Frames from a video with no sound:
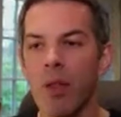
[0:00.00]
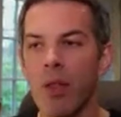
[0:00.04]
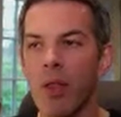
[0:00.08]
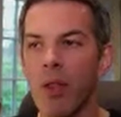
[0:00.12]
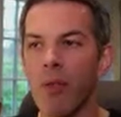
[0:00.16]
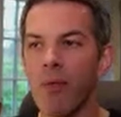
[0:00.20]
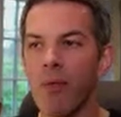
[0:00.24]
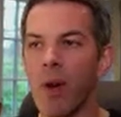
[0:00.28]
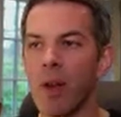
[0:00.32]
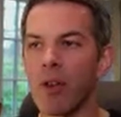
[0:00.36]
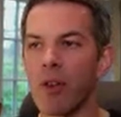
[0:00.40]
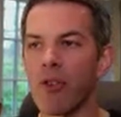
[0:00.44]
The
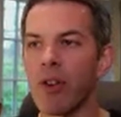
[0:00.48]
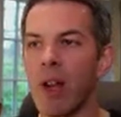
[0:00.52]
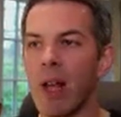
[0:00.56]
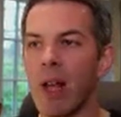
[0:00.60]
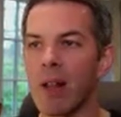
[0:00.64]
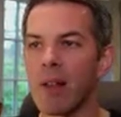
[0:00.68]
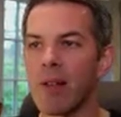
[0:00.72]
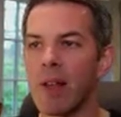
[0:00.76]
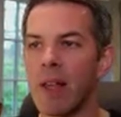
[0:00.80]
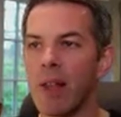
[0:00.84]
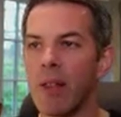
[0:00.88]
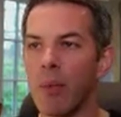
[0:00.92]

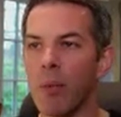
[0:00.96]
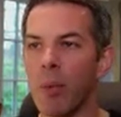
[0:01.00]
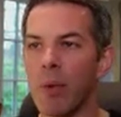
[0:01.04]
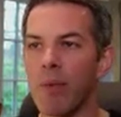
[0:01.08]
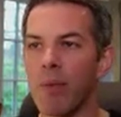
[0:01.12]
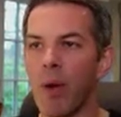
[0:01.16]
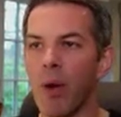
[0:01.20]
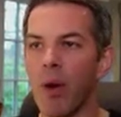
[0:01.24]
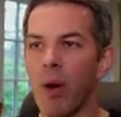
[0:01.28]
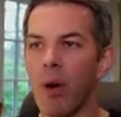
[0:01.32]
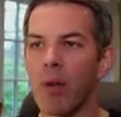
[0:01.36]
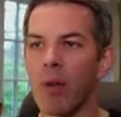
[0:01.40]
functionality that we've
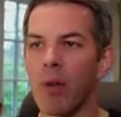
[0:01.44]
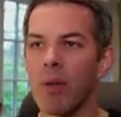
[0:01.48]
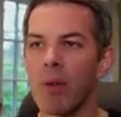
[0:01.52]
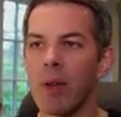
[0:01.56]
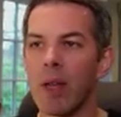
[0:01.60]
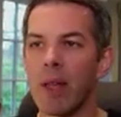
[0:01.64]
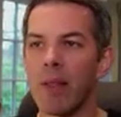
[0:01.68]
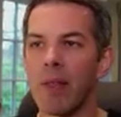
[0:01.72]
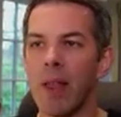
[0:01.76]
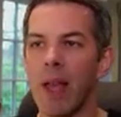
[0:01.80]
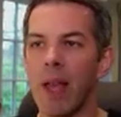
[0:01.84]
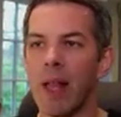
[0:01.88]
got
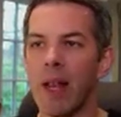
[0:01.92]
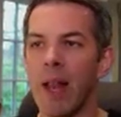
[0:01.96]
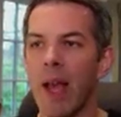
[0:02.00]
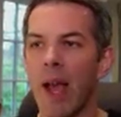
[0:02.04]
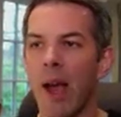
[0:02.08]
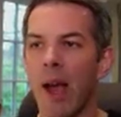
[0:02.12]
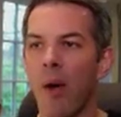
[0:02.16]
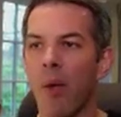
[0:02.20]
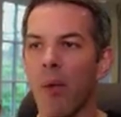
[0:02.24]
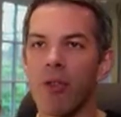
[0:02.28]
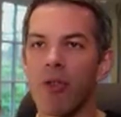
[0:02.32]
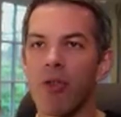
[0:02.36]
in there
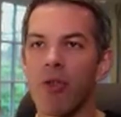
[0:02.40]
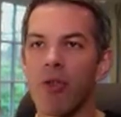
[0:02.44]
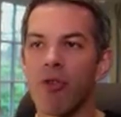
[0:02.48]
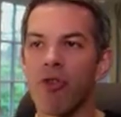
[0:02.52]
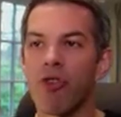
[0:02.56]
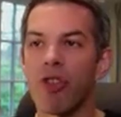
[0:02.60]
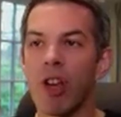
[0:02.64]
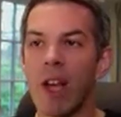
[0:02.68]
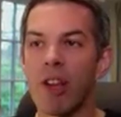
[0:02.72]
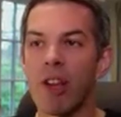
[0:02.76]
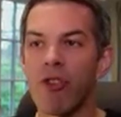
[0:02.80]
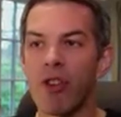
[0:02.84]
now
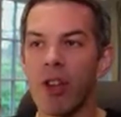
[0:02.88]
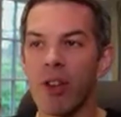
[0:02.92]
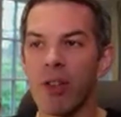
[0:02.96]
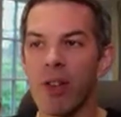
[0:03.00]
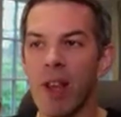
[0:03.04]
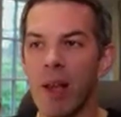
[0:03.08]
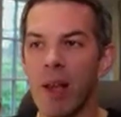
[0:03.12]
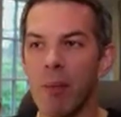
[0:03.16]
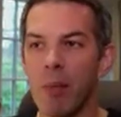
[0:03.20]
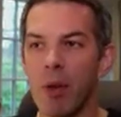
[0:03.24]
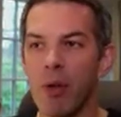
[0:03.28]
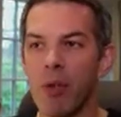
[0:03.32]
changed its
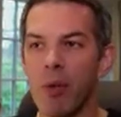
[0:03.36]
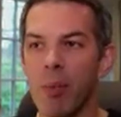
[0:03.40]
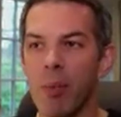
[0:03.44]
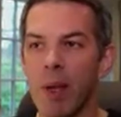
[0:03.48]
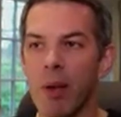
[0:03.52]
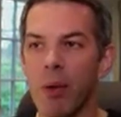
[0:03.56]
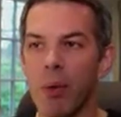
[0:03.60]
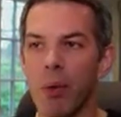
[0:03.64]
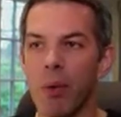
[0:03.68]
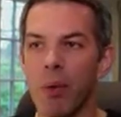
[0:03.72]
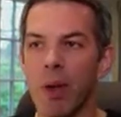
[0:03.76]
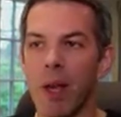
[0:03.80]
name. It used to be
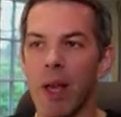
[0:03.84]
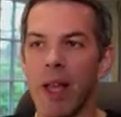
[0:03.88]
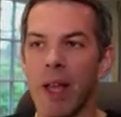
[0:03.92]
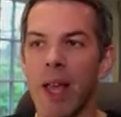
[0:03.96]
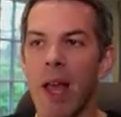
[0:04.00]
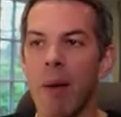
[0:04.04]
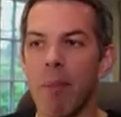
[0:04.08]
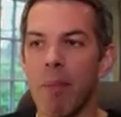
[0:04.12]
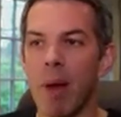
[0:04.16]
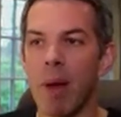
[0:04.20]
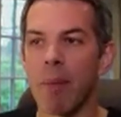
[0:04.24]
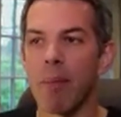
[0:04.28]
called
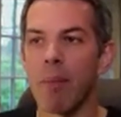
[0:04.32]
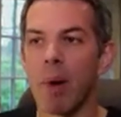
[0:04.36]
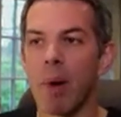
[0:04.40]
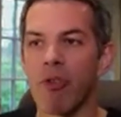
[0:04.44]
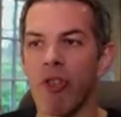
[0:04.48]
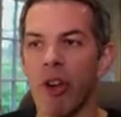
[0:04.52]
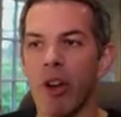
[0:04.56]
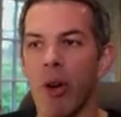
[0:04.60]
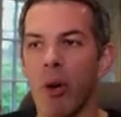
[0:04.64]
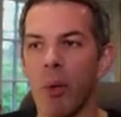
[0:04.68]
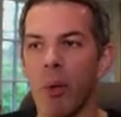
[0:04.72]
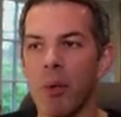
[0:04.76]
campaign
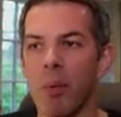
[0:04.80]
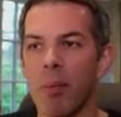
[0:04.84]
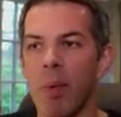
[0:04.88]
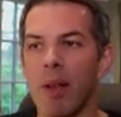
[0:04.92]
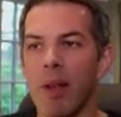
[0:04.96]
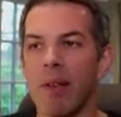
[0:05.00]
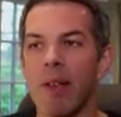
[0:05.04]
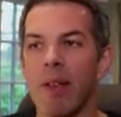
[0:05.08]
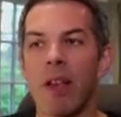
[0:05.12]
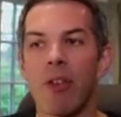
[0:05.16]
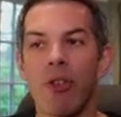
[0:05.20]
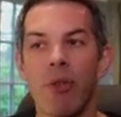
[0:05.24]
budget
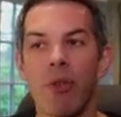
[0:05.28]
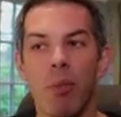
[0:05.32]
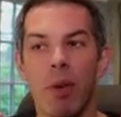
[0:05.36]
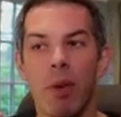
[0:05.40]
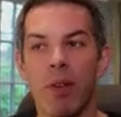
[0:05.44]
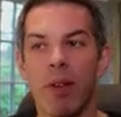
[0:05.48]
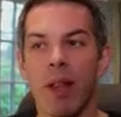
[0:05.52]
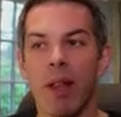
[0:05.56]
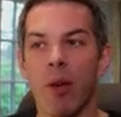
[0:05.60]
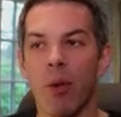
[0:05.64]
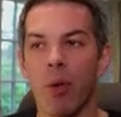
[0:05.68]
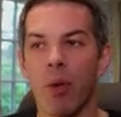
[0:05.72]
optimization.
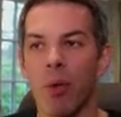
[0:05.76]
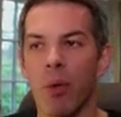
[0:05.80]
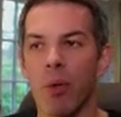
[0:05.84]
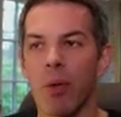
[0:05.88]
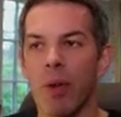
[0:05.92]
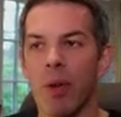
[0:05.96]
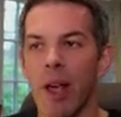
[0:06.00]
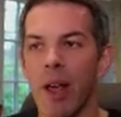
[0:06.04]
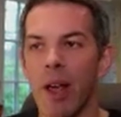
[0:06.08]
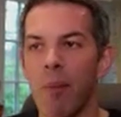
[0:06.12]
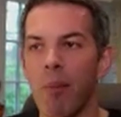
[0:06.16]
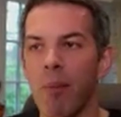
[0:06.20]
It's now
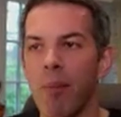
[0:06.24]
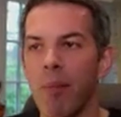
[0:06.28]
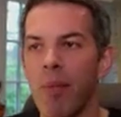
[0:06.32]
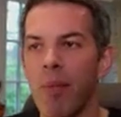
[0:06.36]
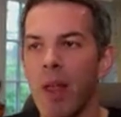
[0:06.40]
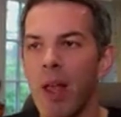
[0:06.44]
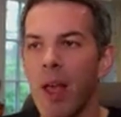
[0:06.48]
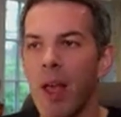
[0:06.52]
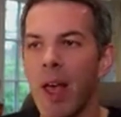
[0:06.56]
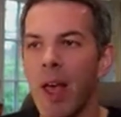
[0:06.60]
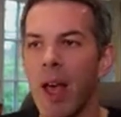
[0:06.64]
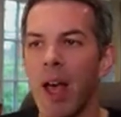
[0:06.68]
called
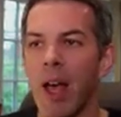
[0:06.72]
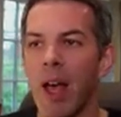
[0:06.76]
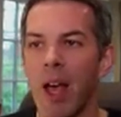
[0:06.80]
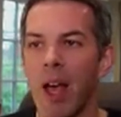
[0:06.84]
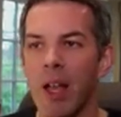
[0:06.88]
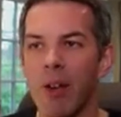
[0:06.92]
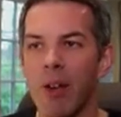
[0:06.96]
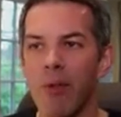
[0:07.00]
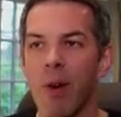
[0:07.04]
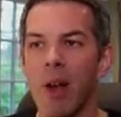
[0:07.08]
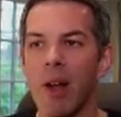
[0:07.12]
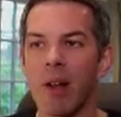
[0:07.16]

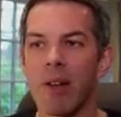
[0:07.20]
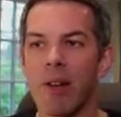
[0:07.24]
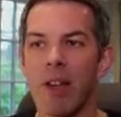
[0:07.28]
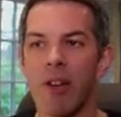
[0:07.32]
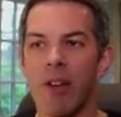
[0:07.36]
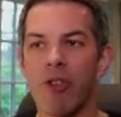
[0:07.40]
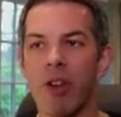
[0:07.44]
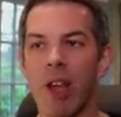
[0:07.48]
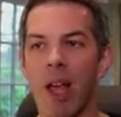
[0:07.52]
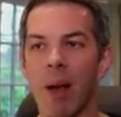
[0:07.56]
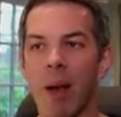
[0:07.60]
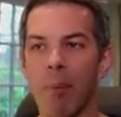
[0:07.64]

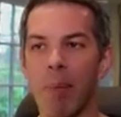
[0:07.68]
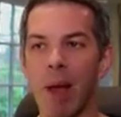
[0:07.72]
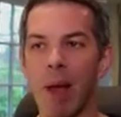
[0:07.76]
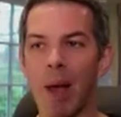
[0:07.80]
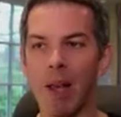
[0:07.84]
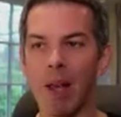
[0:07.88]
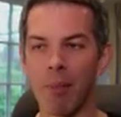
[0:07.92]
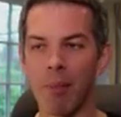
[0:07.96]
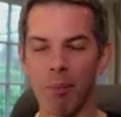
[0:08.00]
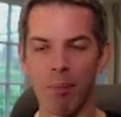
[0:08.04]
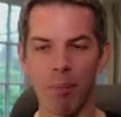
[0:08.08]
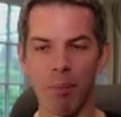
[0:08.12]
advantage
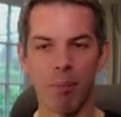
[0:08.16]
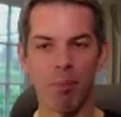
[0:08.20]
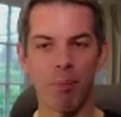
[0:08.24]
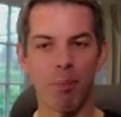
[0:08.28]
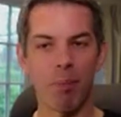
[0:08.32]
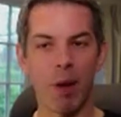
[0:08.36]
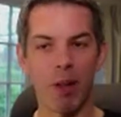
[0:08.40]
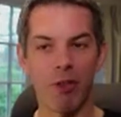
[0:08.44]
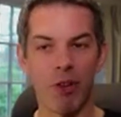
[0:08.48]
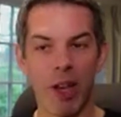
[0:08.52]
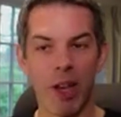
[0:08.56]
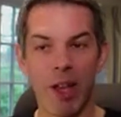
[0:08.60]
campaign
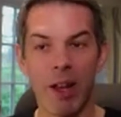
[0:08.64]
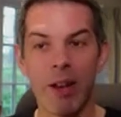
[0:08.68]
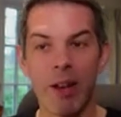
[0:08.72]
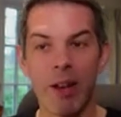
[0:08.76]
budget.